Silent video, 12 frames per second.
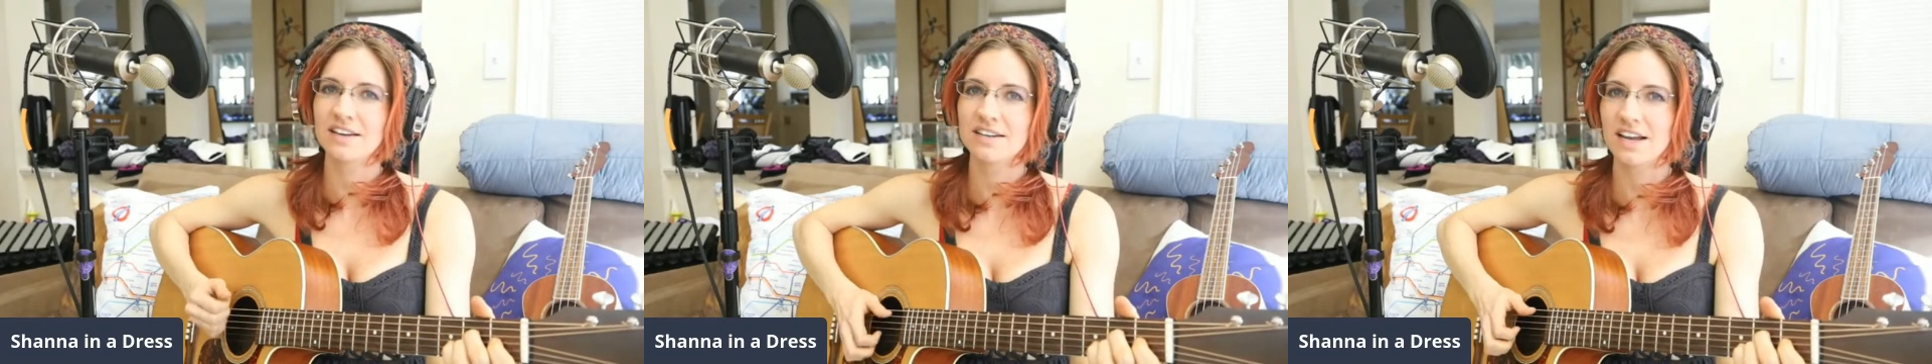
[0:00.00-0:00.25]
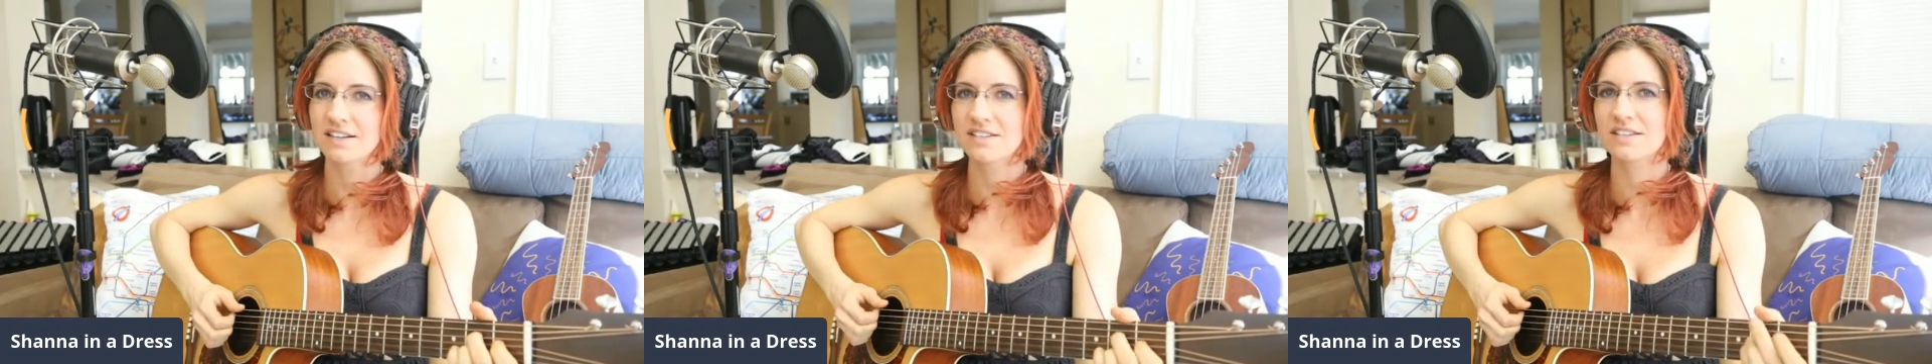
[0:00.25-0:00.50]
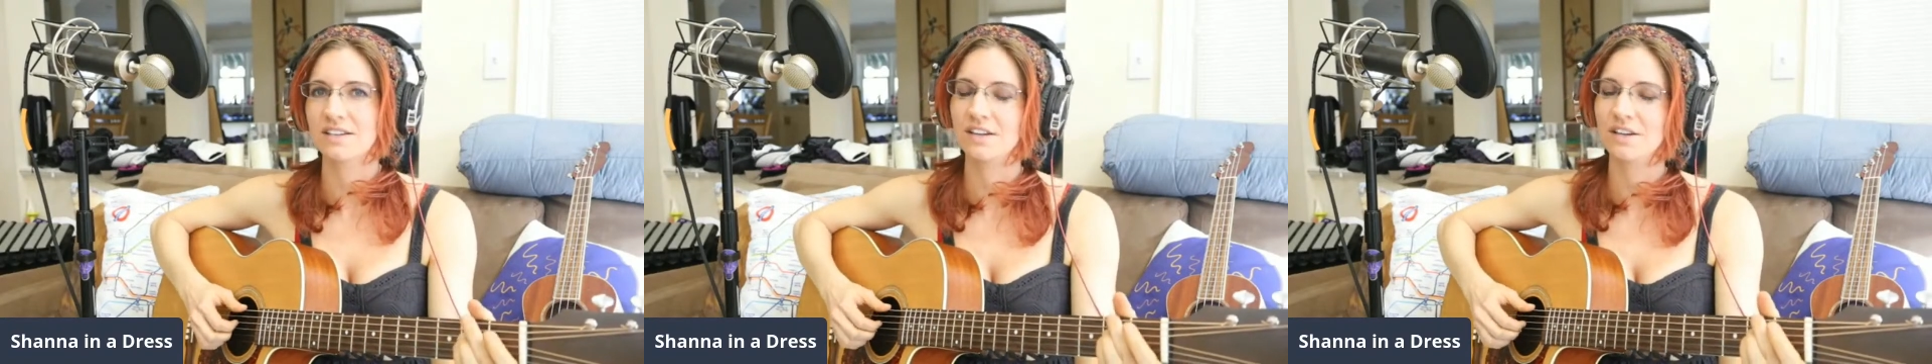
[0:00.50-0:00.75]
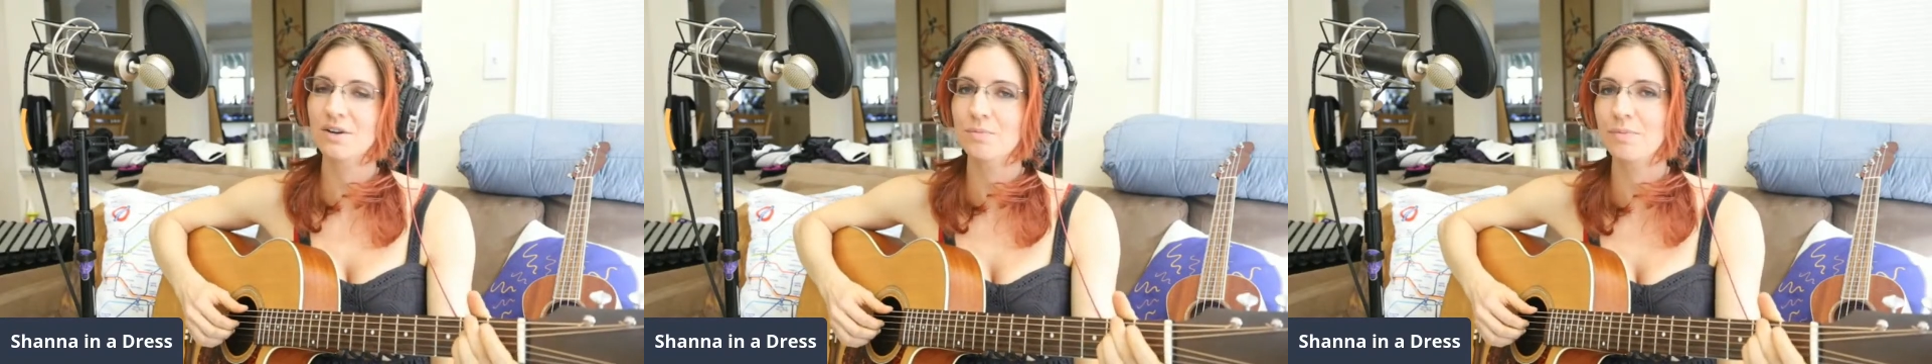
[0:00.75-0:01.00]
next to
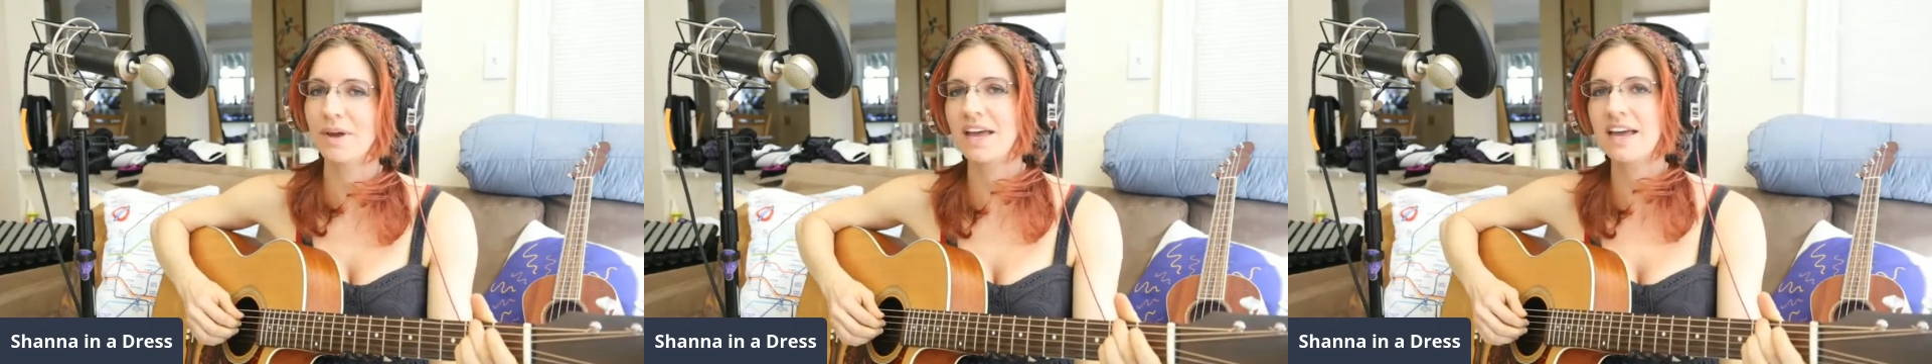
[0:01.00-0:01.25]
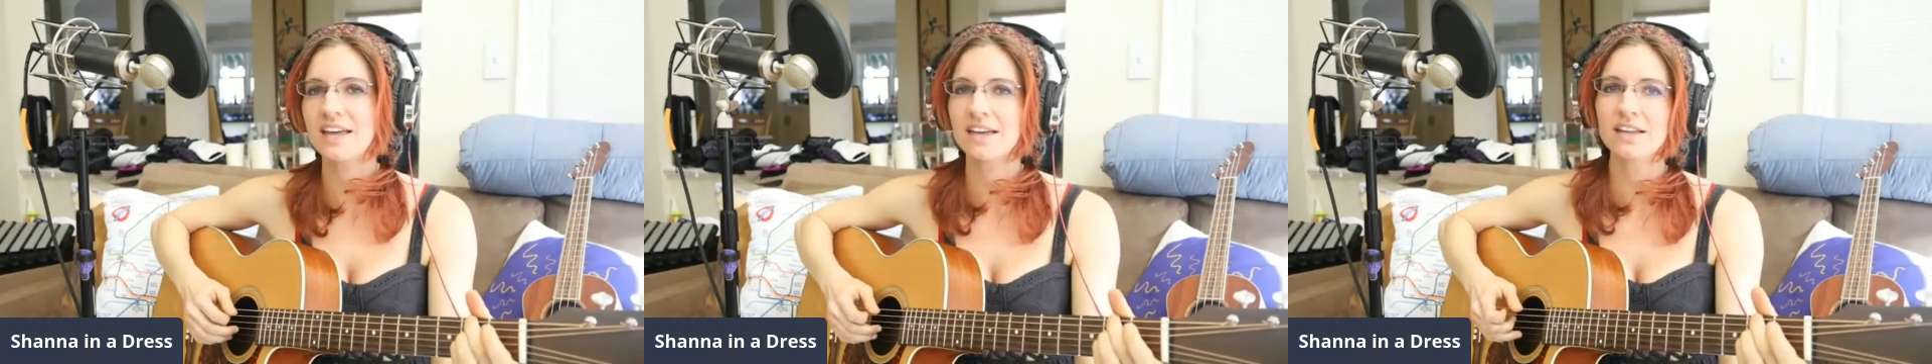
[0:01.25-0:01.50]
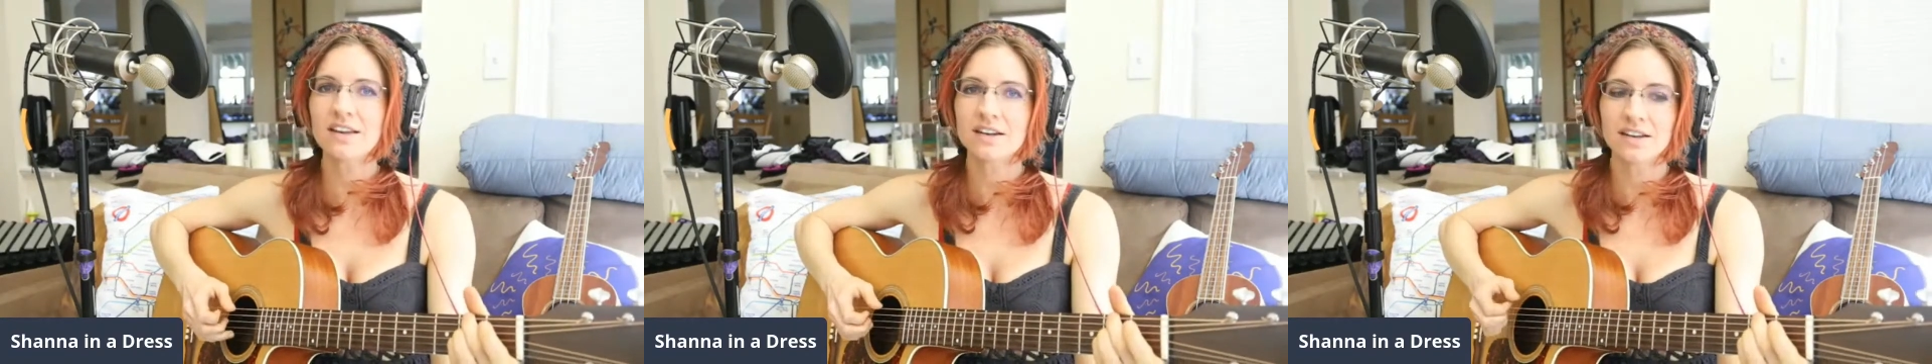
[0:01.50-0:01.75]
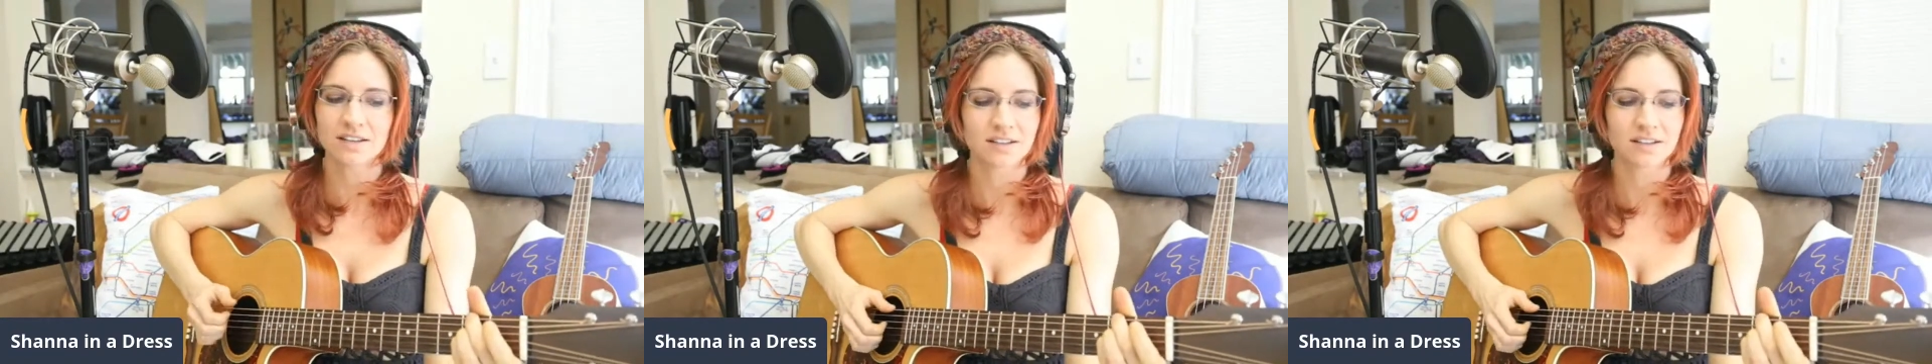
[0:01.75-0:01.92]
your bed.